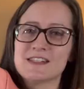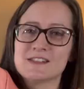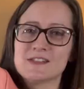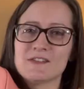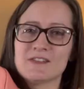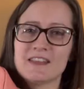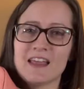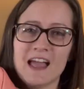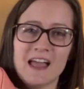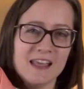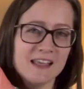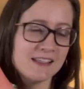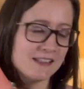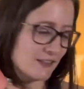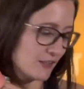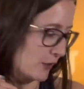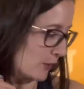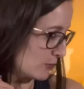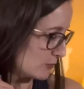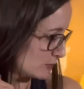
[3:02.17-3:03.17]
So that is the
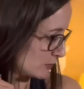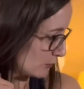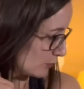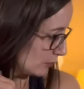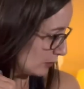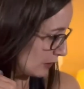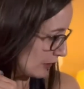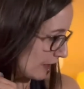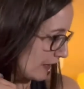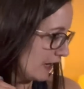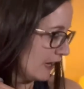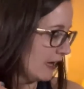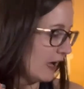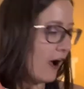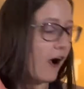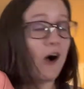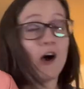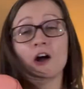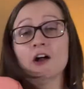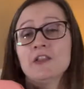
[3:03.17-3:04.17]
Coastal Cooler.
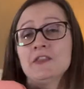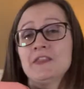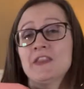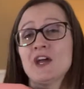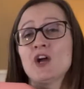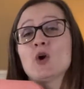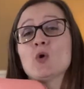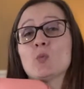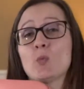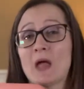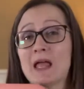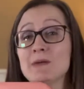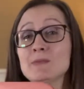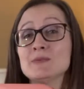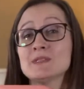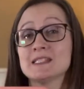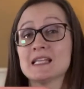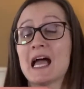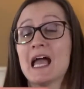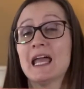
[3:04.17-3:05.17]
On their
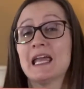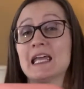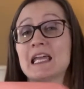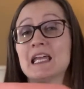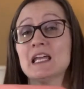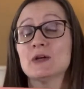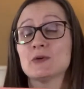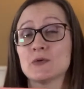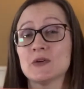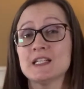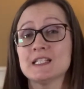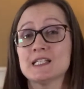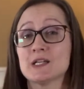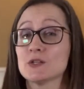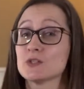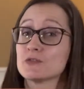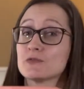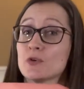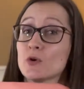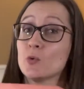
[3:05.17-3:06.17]
website, it
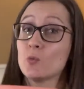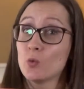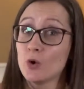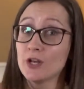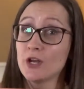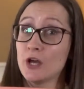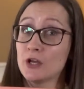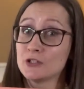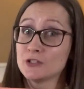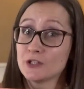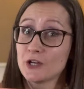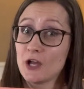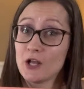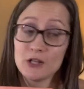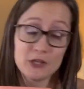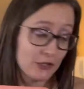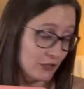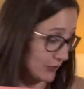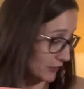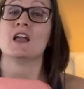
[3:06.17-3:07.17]
retails for $100.